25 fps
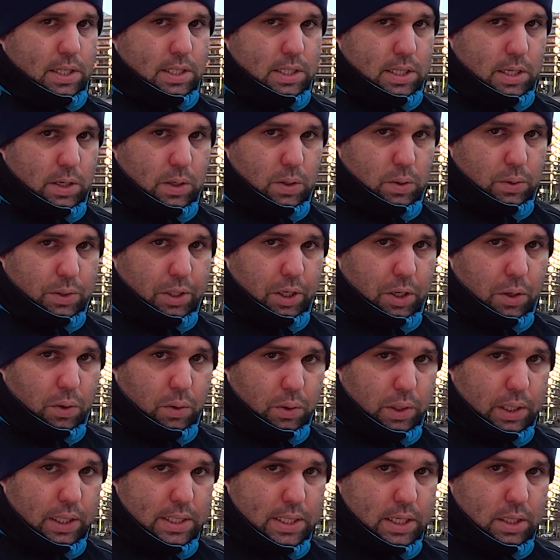So the
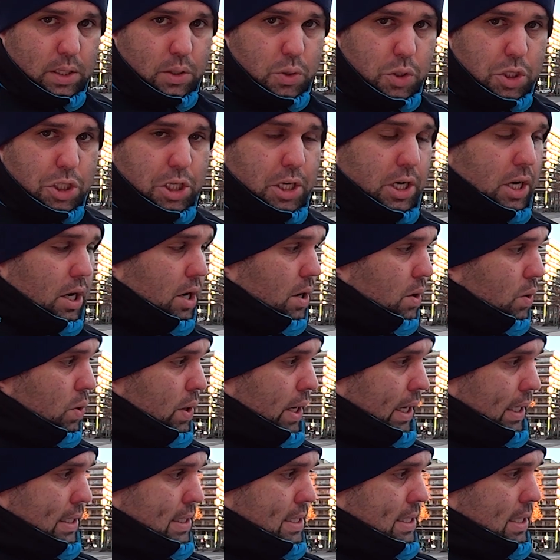only solution now
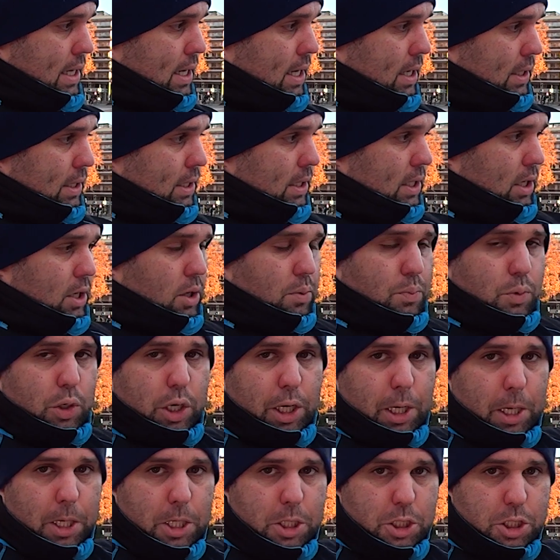is cut the
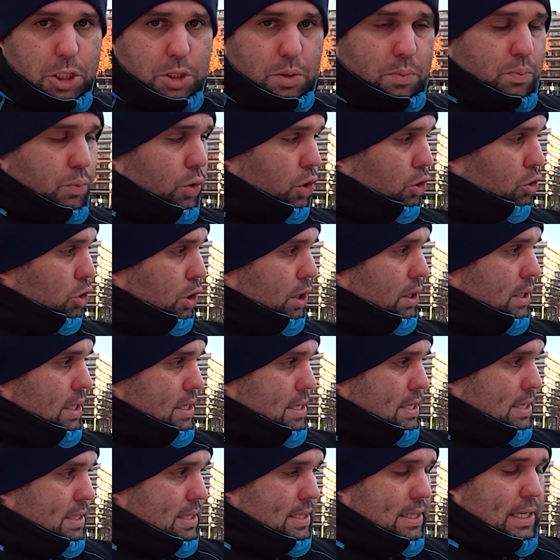communication between
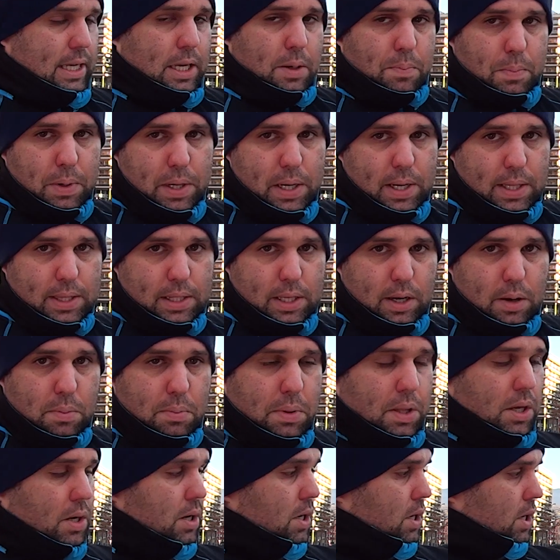the Sigma
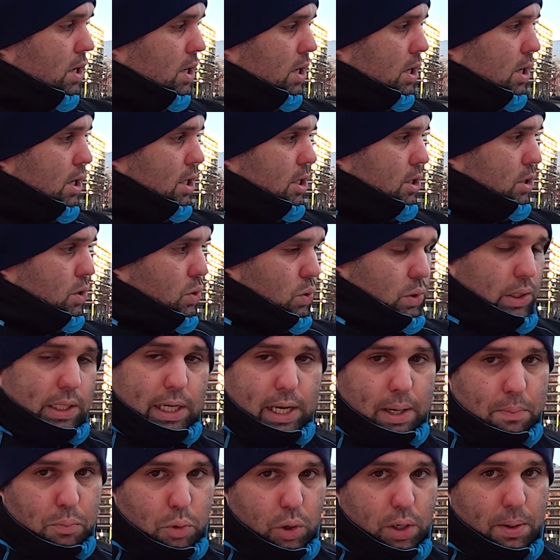doubler to the
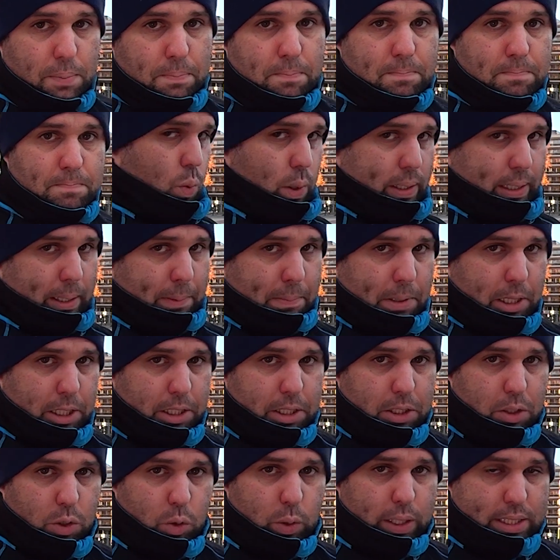camera. What I'm
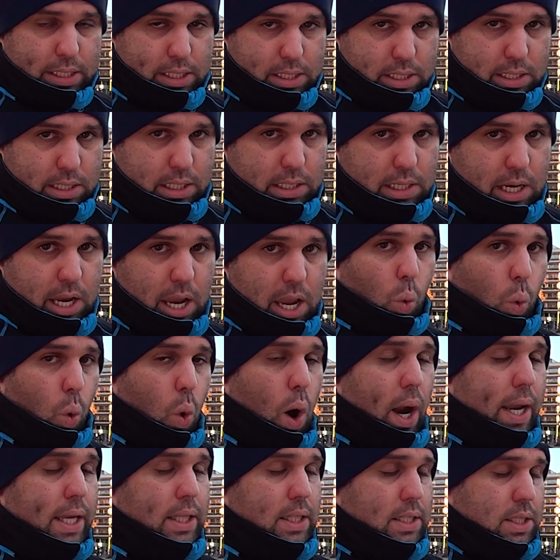gonna do, it's
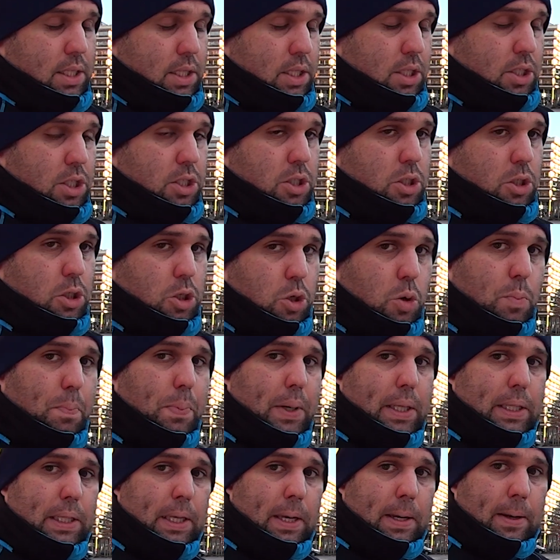quite
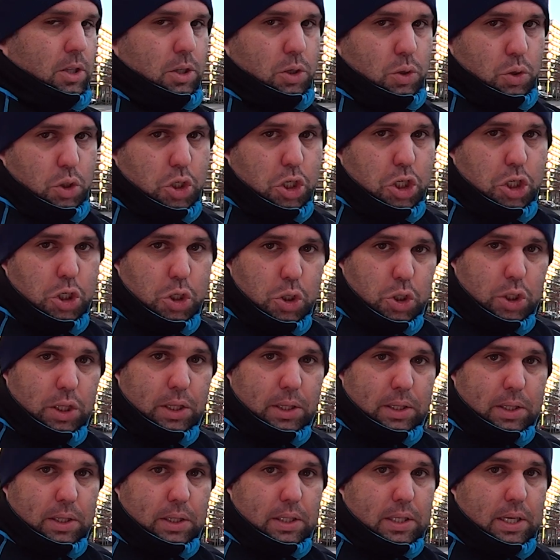stupid. You
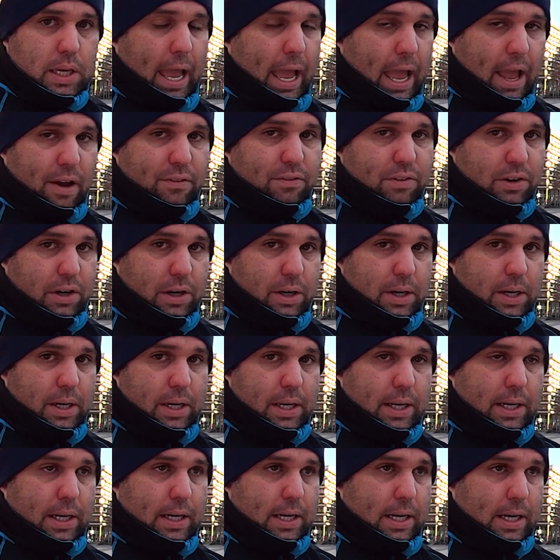shouldn't ever
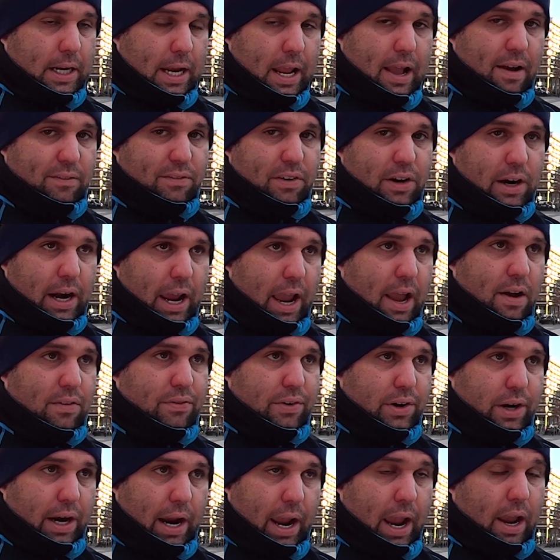never
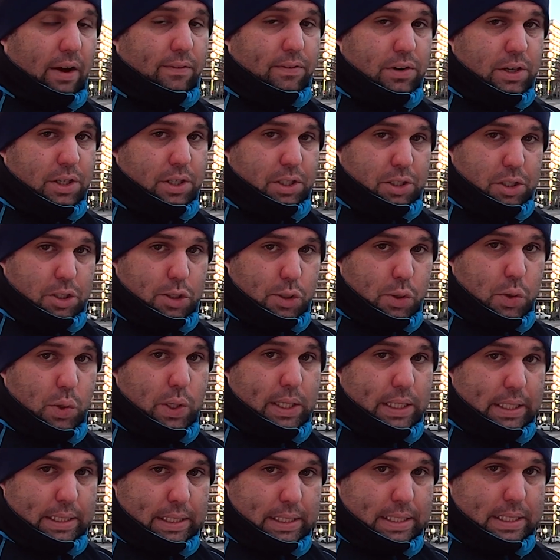ever ever do
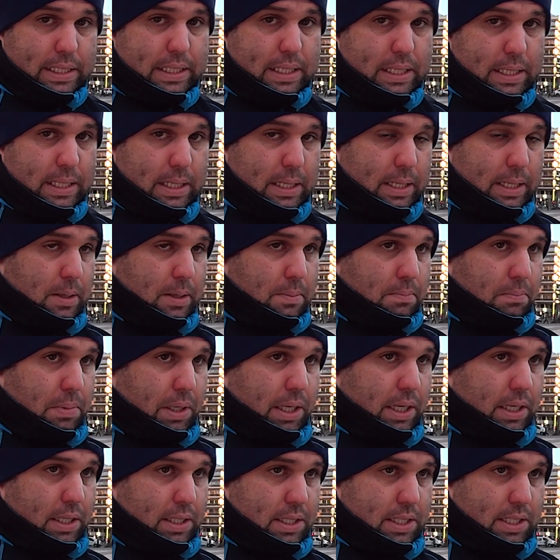it
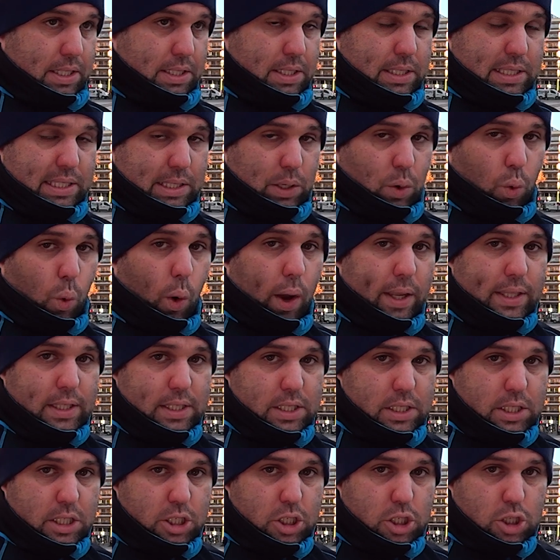because it's
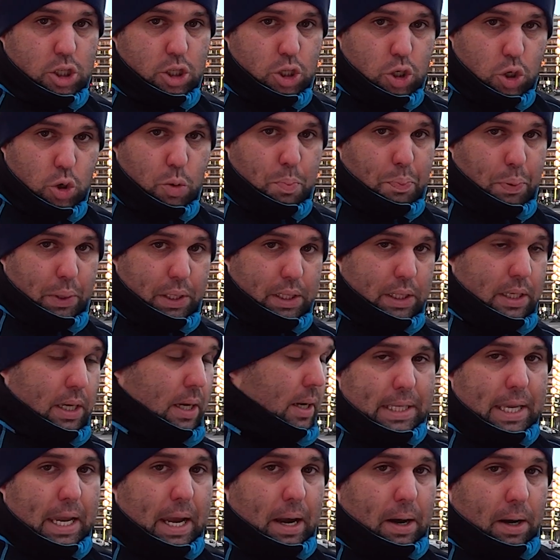quite stupid.
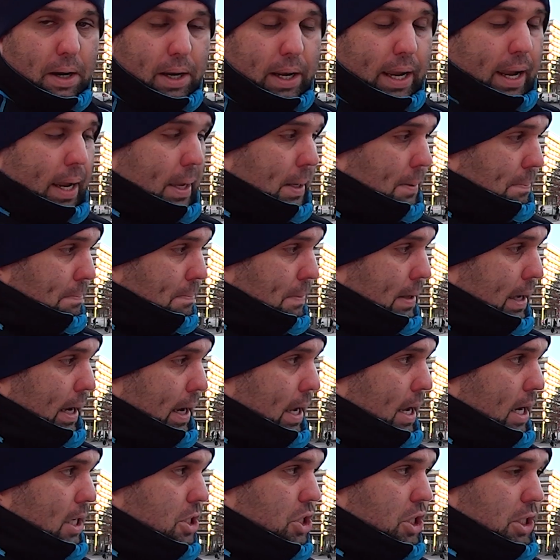Yeah, I,
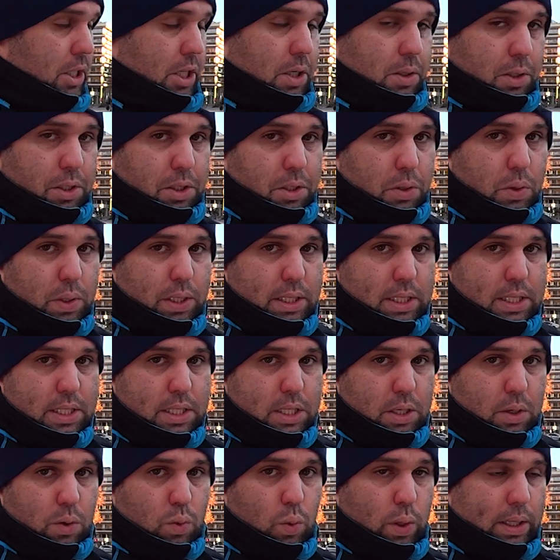I actually gonna do it.
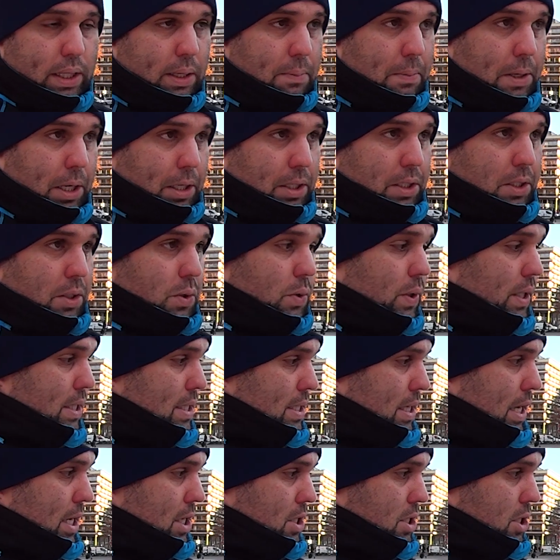So what I'm gonna do
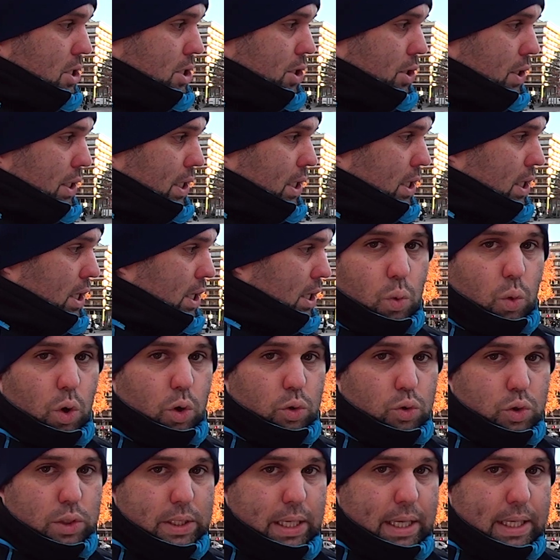is actually
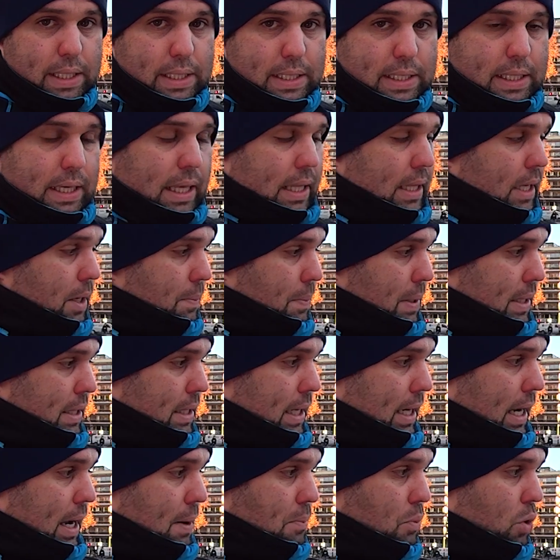rotate a little bit
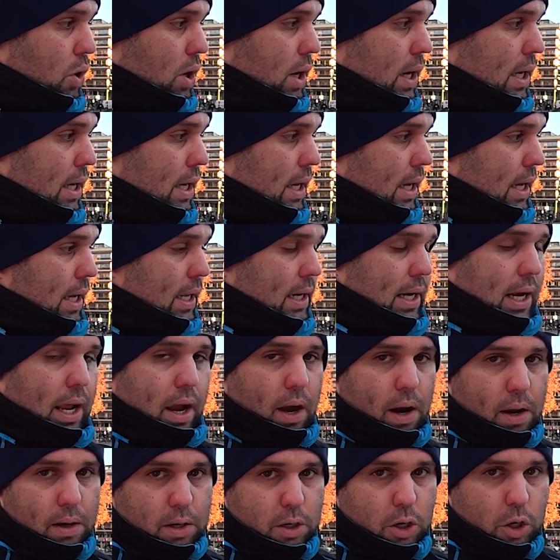the camera and
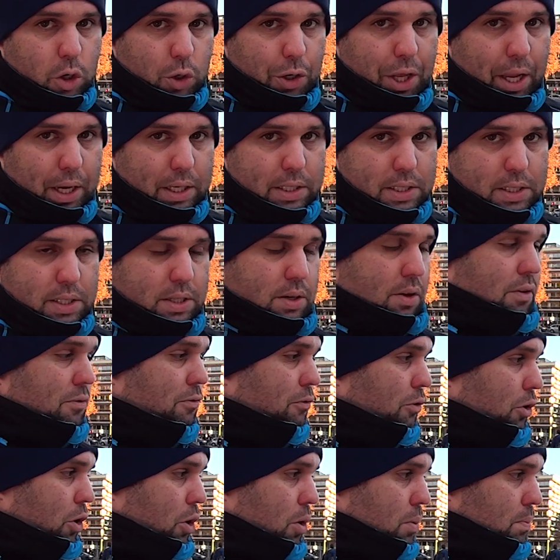unconnect
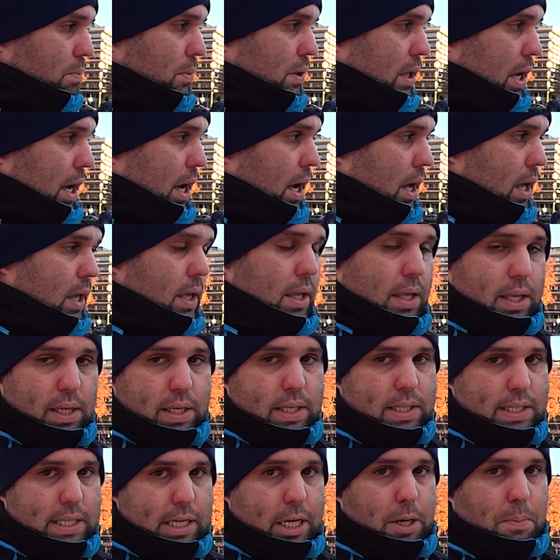from the
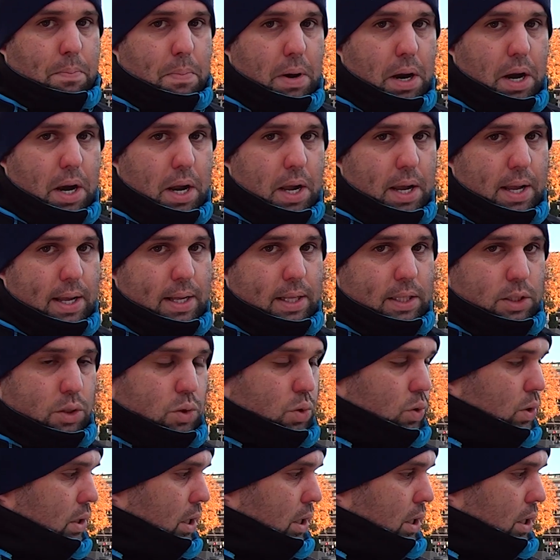Sigma two